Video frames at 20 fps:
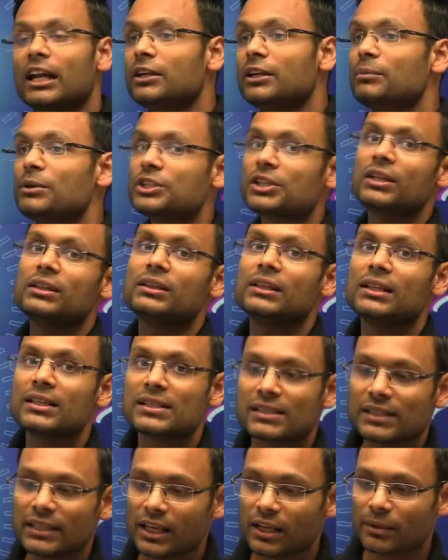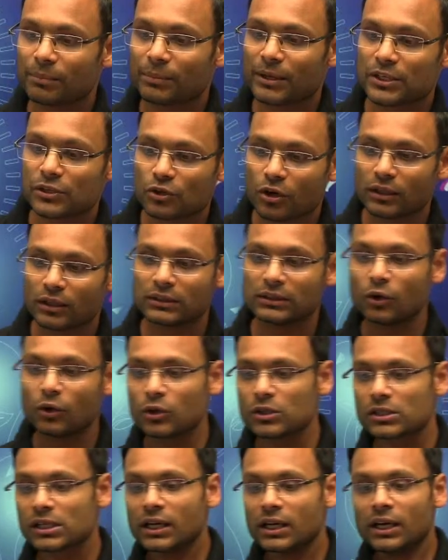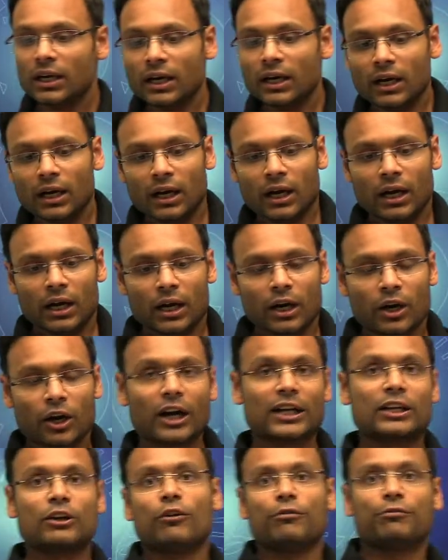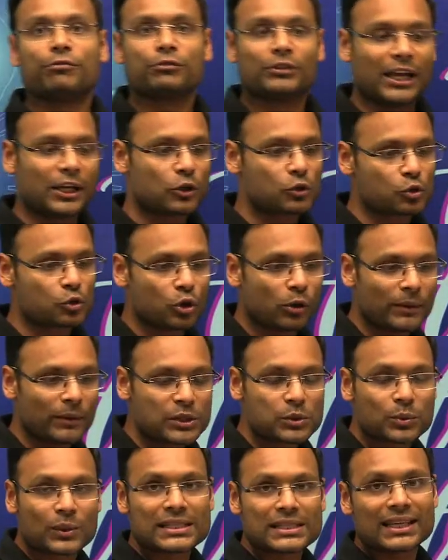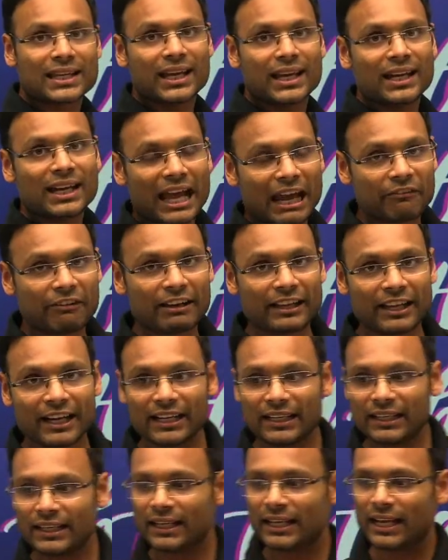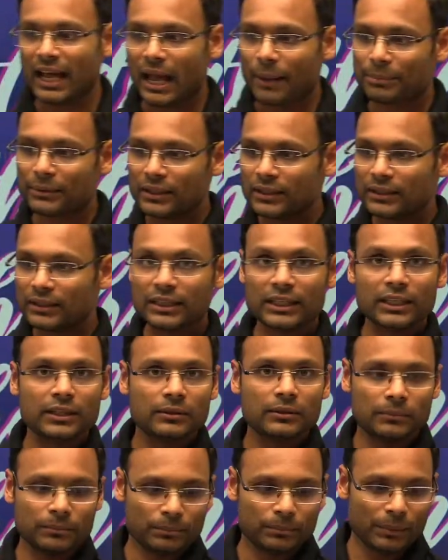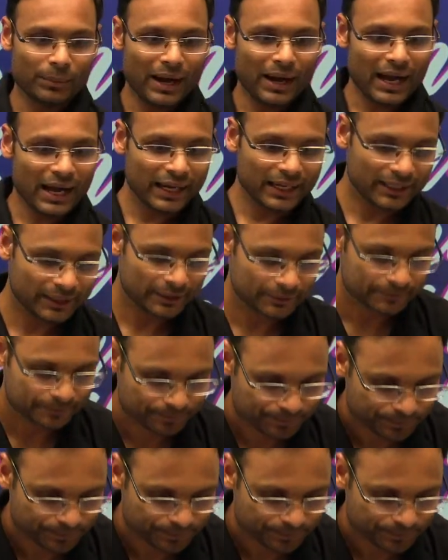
admission this year based on those. Cut off. Thank you so much once again. Have a great day. Happy learning. Bye-bye.